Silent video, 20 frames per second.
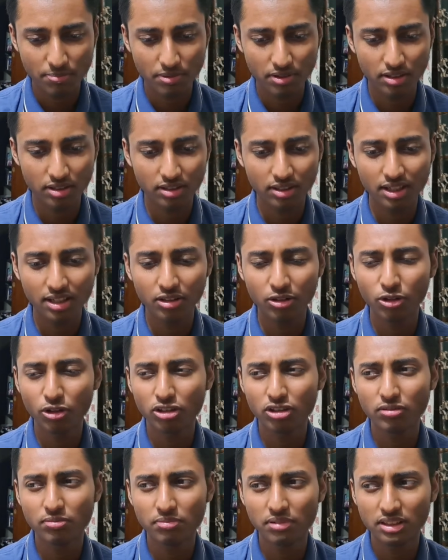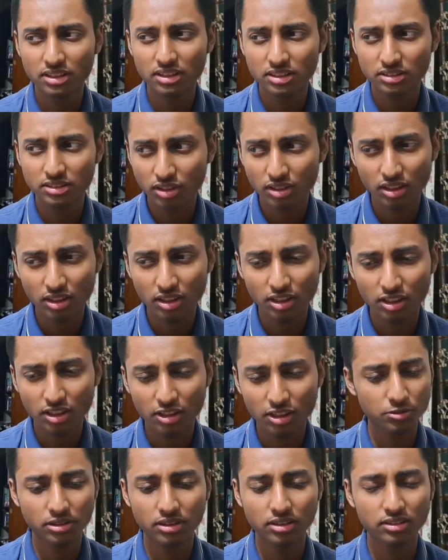was just yapping about the paper
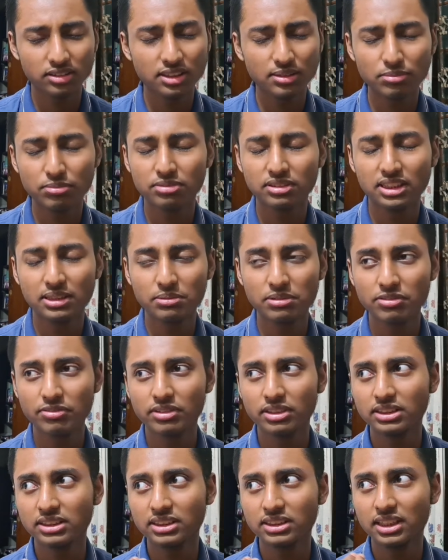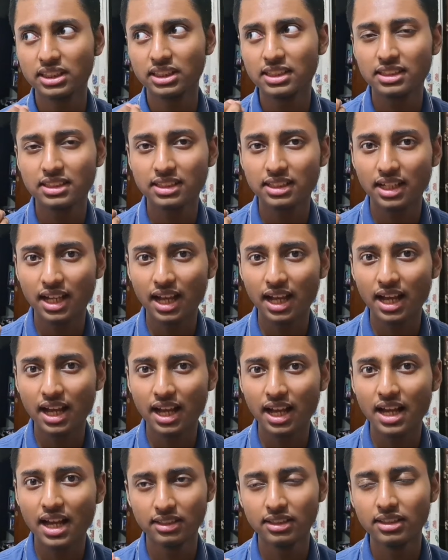and a lot of things. Like
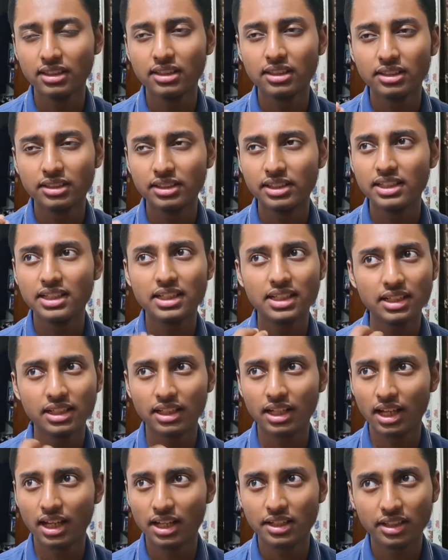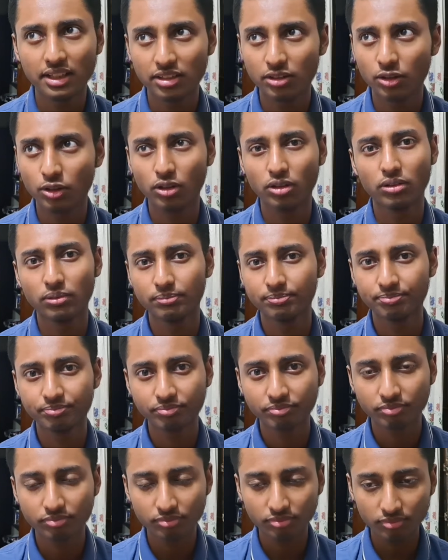I yapped a lot today,
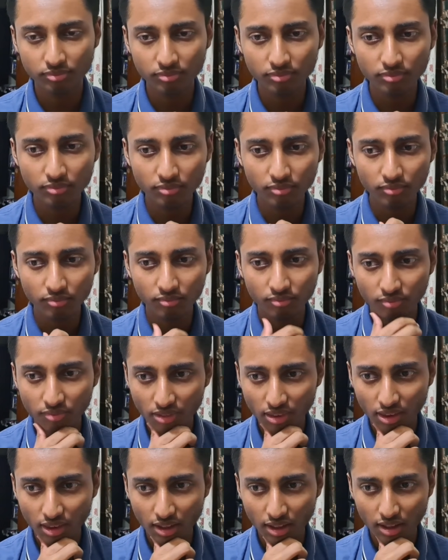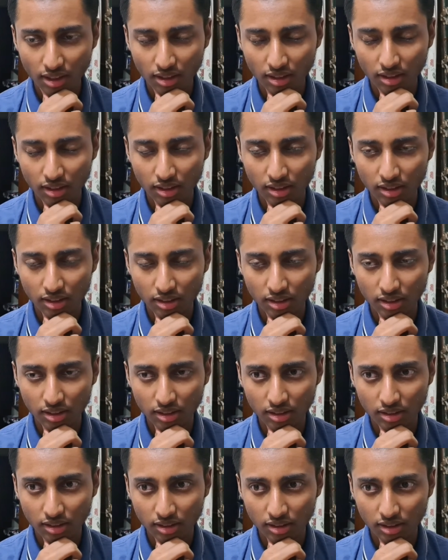so I really don't
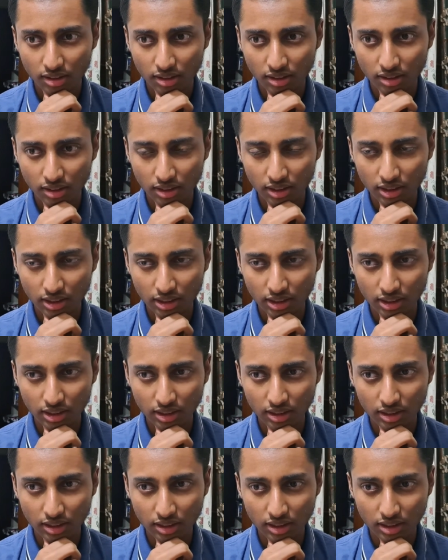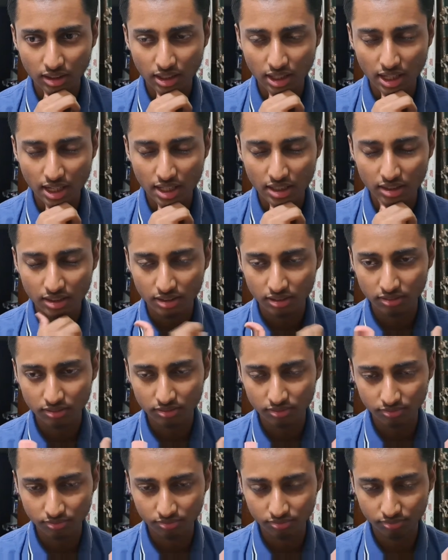remember
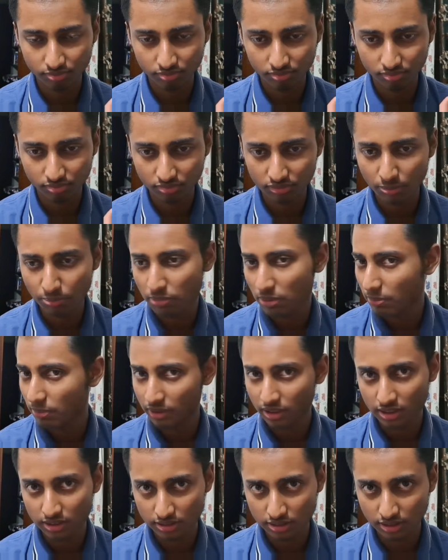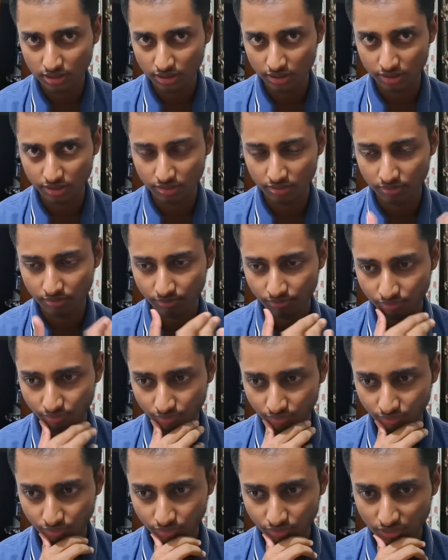exactly what was I
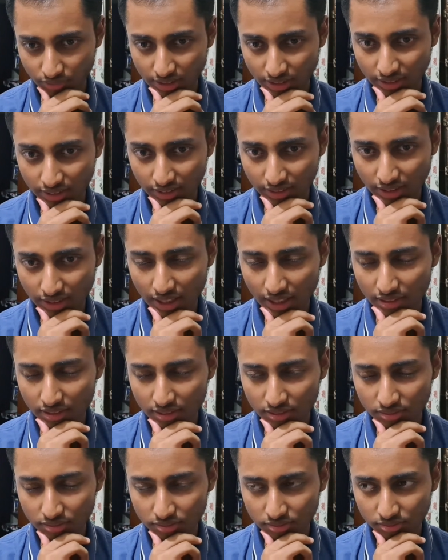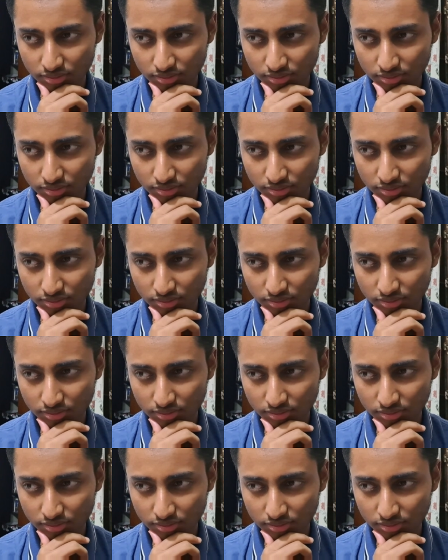talking about.